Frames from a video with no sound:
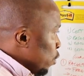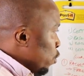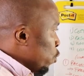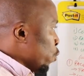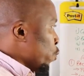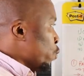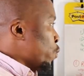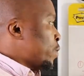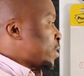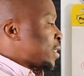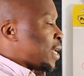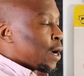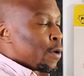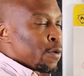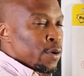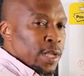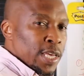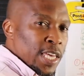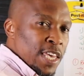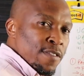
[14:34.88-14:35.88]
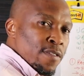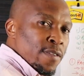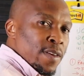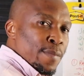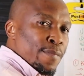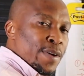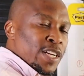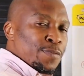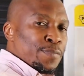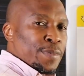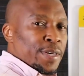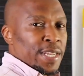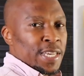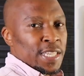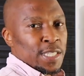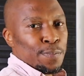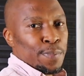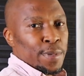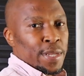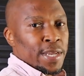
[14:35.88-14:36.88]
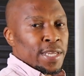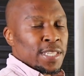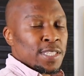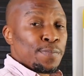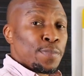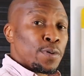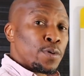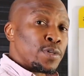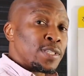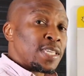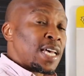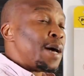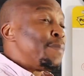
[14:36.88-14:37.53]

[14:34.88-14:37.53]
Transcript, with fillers: tools are going to give you a much better experience because